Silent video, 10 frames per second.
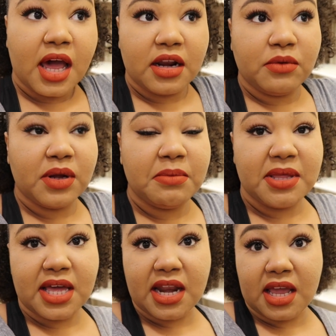I don't want to
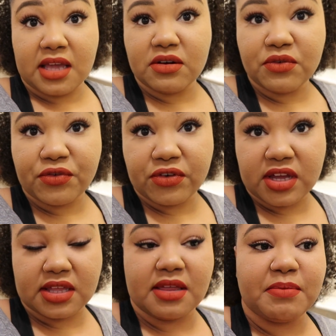be that anal
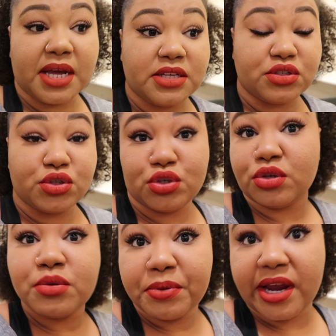freak that buys
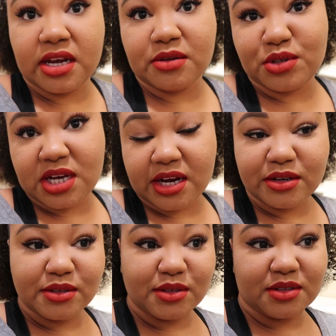two brand new
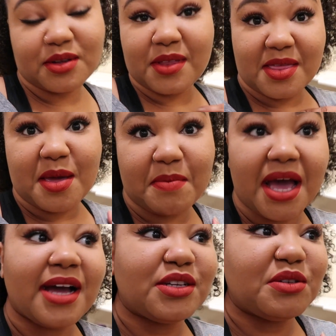chairs so that they
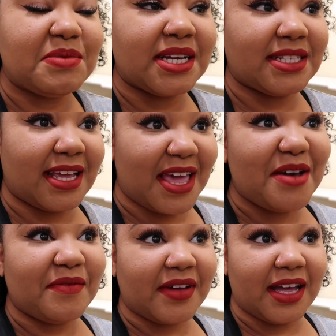match because I
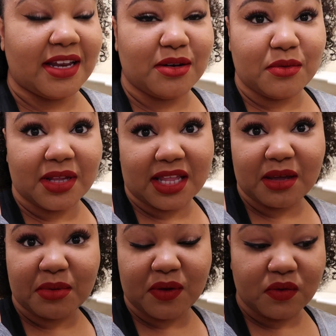can't find one
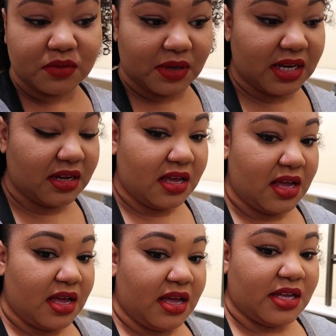like my old one.
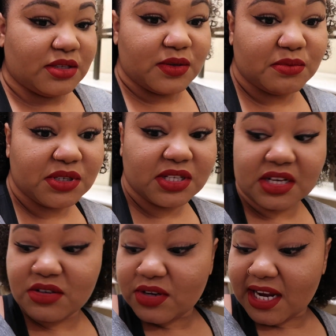So I'm just
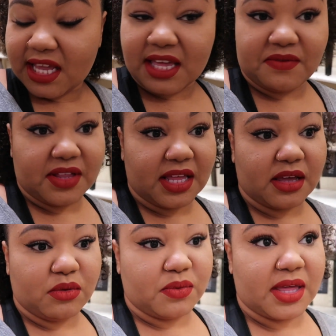going to try to give it
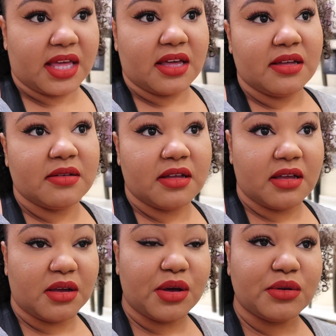like a week
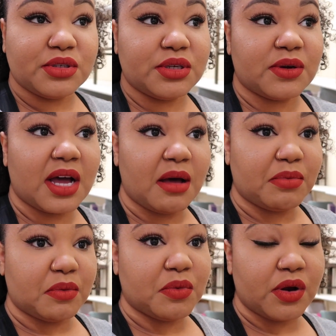and go to a
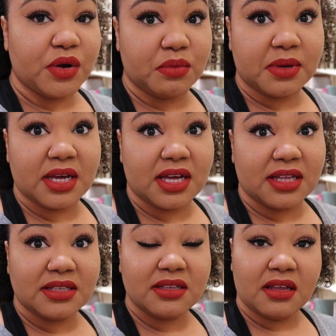couple more Home
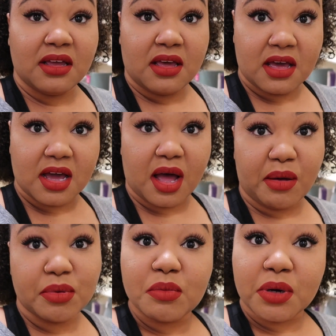Goods, a couple